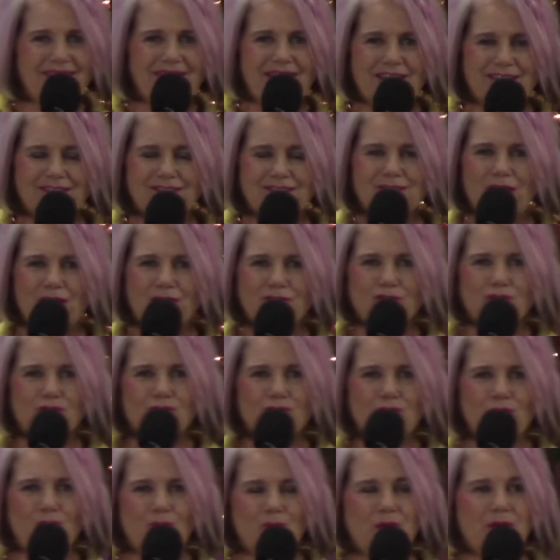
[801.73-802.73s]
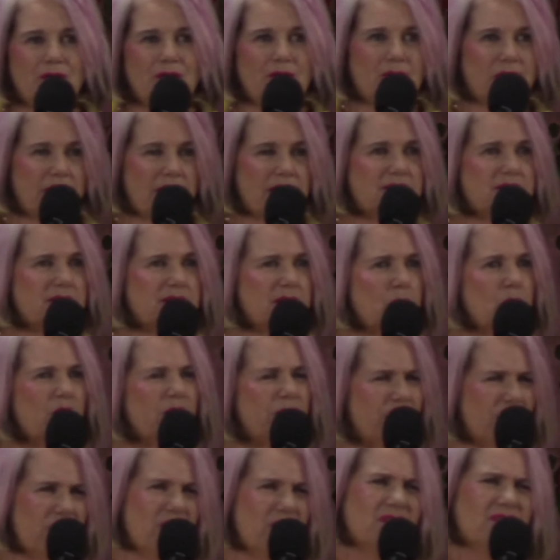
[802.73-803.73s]
that's not true, but it, that's how
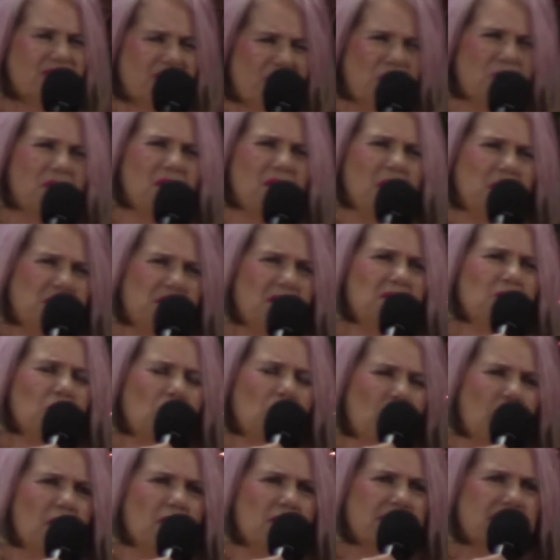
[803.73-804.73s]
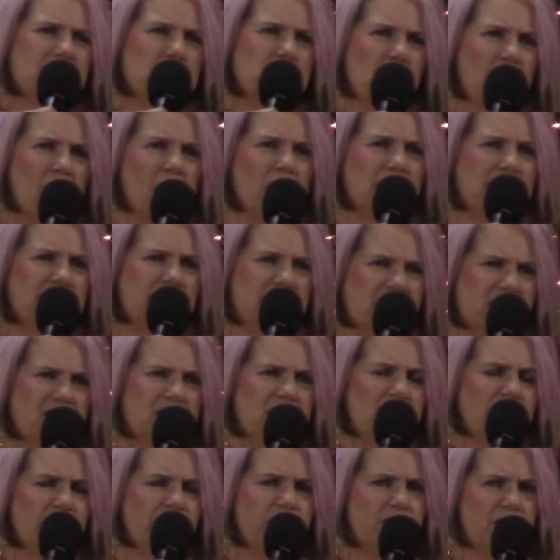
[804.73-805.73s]
we feel sometimes like real small,
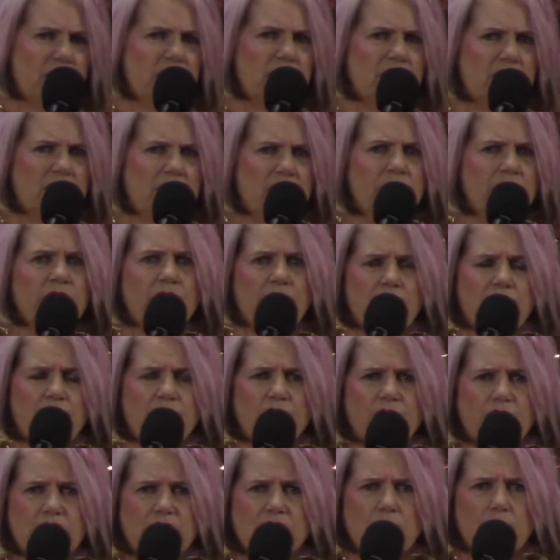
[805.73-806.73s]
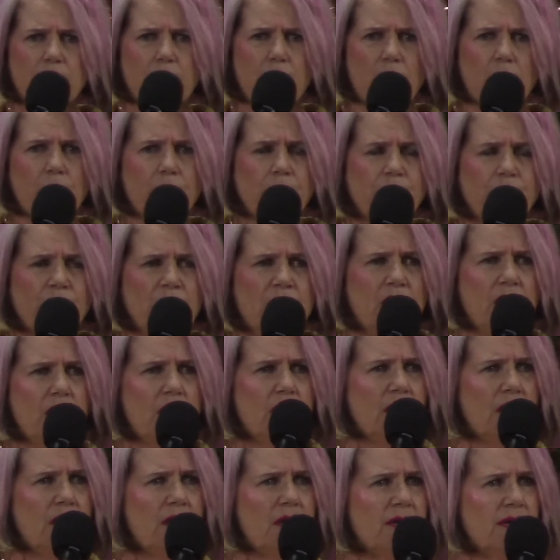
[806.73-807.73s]
insignificant, and even invisible.
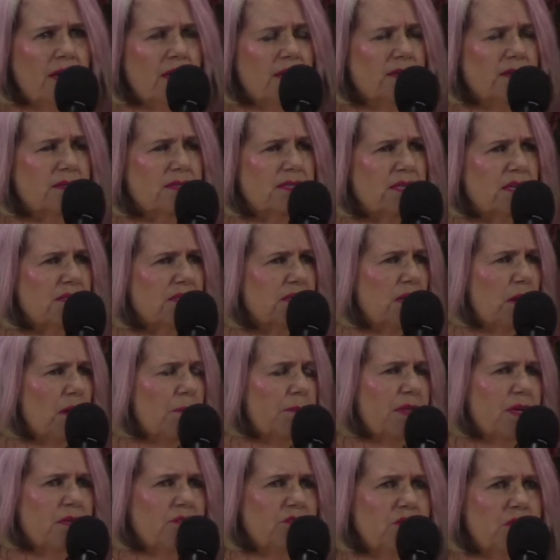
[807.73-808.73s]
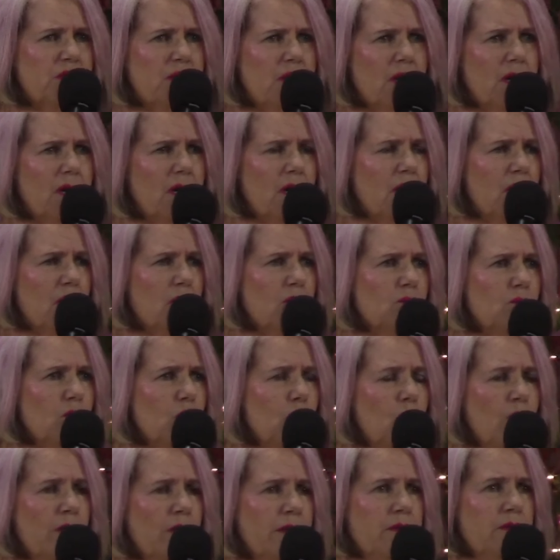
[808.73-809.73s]
And I said something to uh,
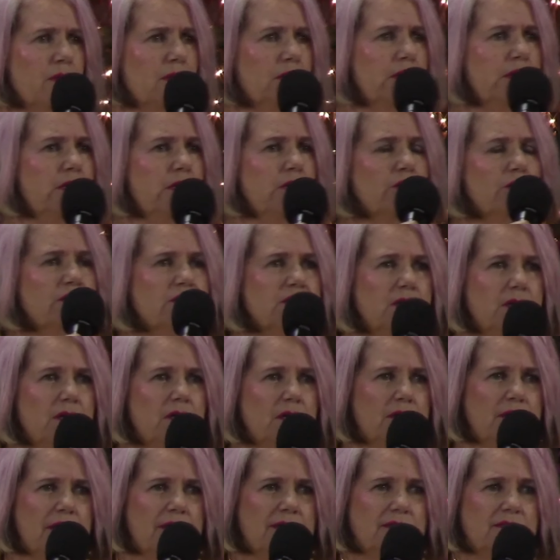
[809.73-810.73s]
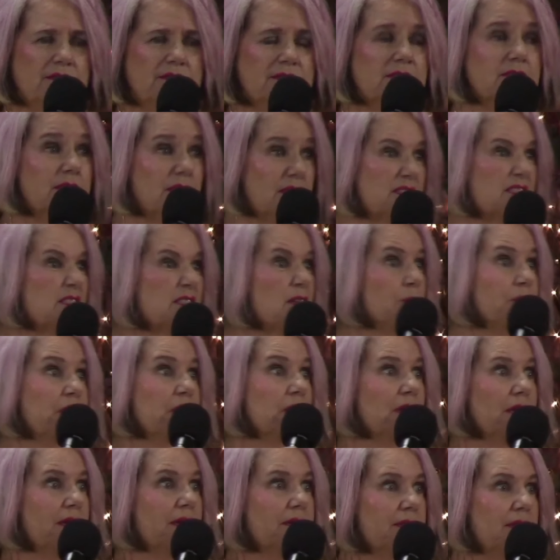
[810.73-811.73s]
one of the leaders there, and I said
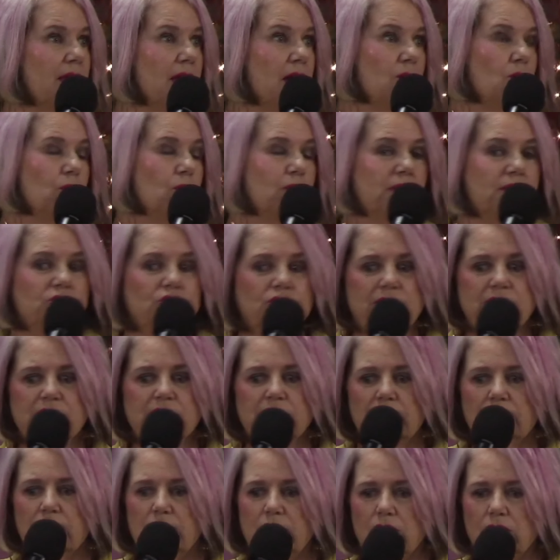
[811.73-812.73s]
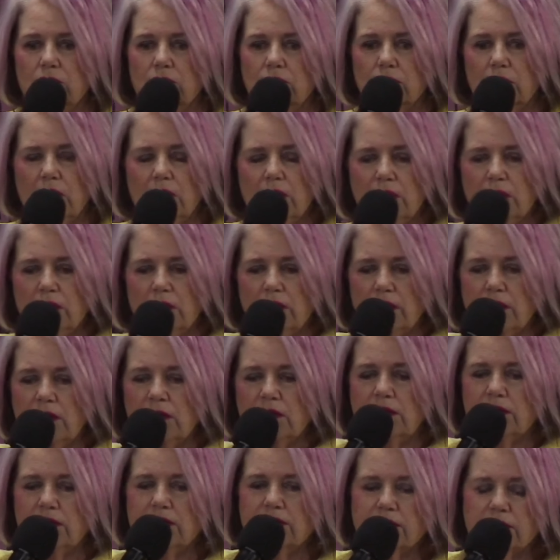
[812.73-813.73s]
something like that, what I just said to you.
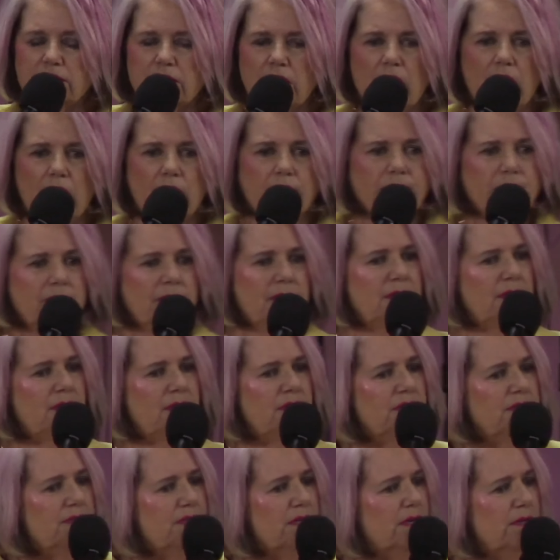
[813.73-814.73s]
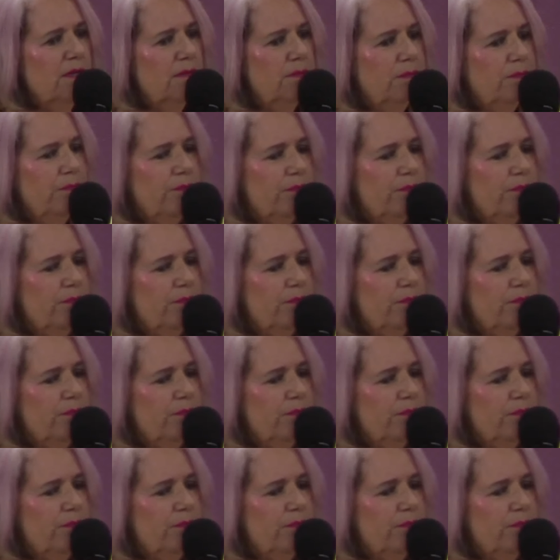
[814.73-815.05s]
And he stopped me and he said,